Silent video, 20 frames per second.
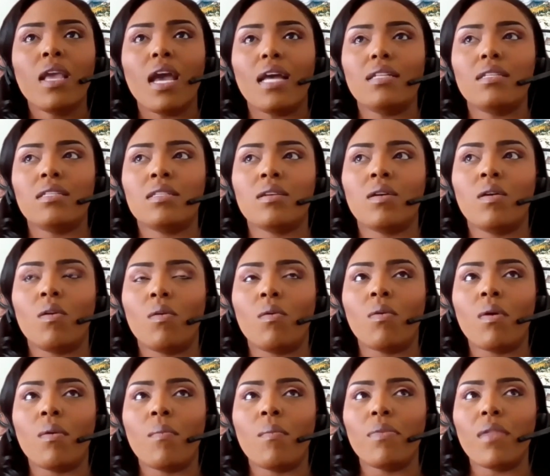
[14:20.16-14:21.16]
And
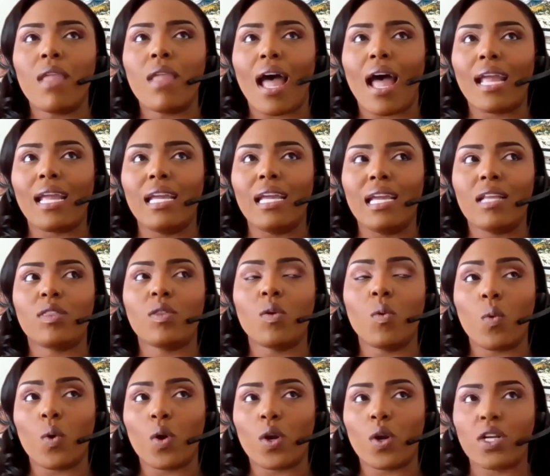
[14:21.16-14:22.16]
so I can get the
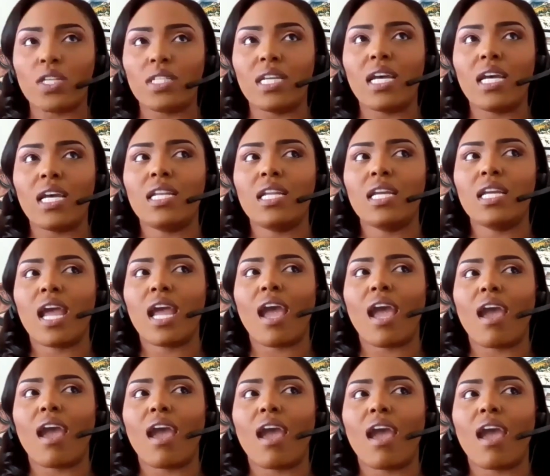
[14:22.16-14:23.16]
work done.
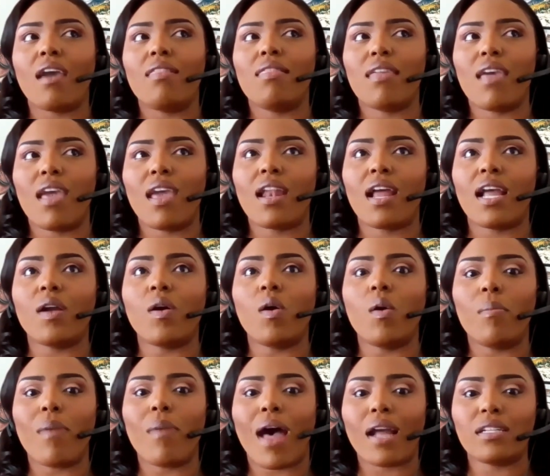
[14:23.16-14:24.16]
And then I
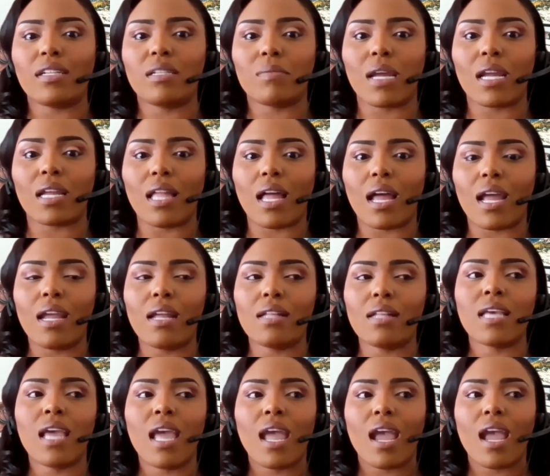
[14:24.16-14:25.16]
go back to my
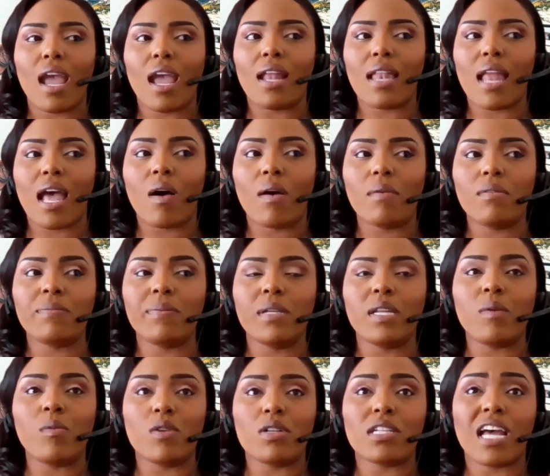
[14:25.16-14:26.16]
clients, and now I'm
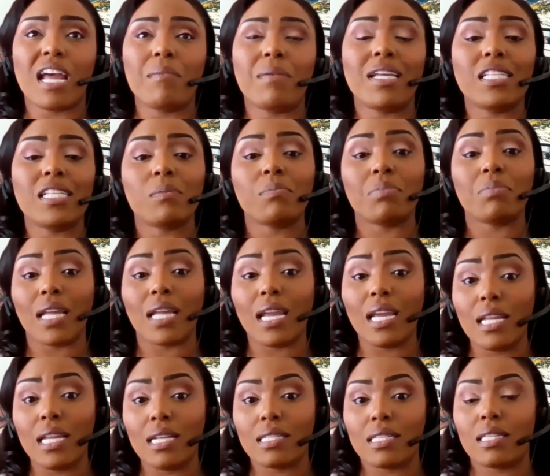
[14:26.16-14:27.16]
spending more time
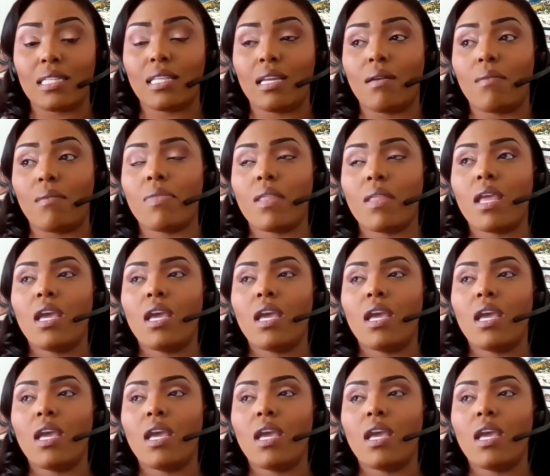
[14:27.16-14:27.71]
explaining to them,